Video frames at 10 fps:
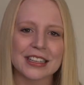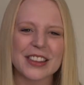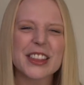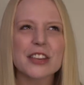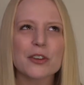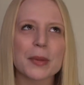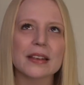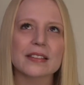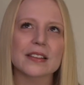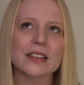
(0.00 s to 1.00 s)
Think of it
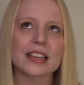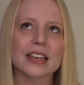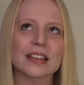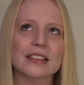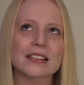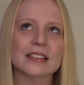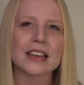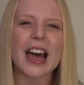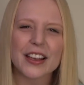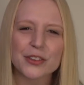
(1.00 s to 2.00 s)
basically as
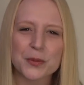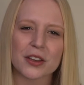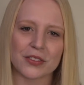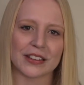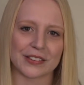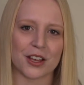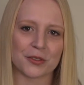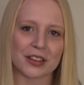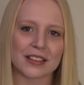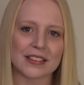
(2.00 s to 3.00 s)
asthma of the
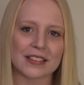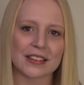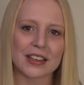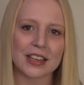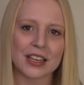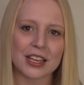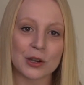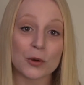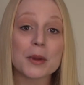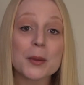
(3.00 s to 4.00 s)
esophagus.
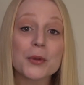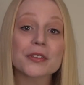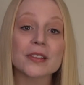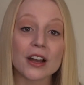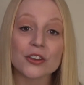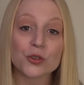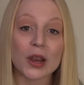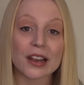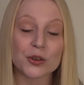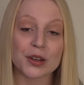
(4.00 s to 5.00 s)
When people's lungs
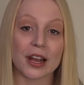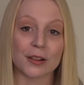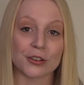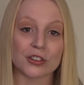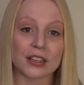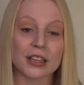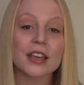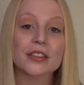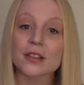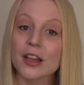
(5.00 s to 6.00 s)
react to an allergen,
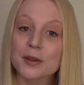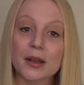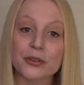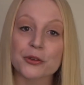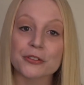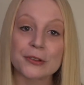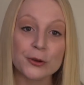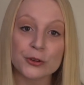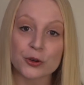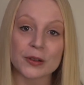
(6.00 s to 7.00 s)
the lung muscles
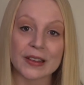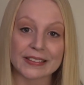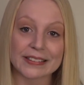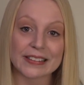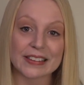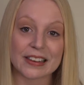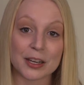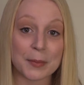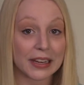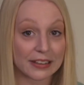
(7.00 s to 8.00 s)
lose their elasticity
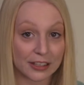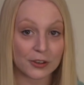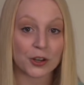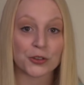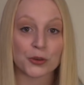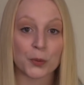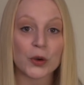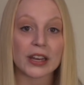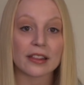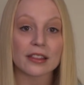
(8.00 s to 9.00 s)
and make it difficult to
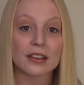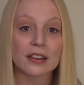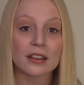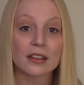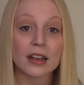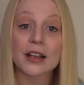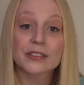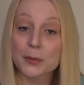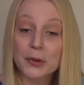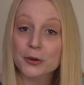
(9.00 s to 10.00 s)
breathe. A
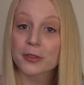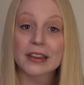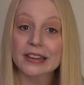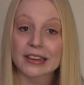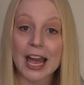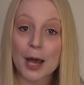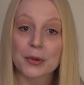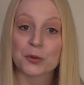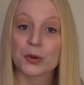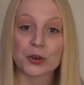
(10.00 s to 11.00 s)
similar thing can
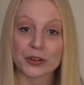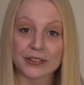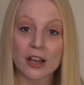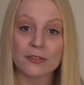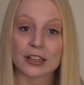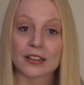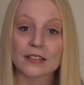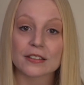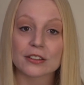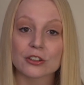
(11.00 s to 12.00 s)
happen with your
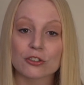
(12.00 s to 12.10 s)
esophagus.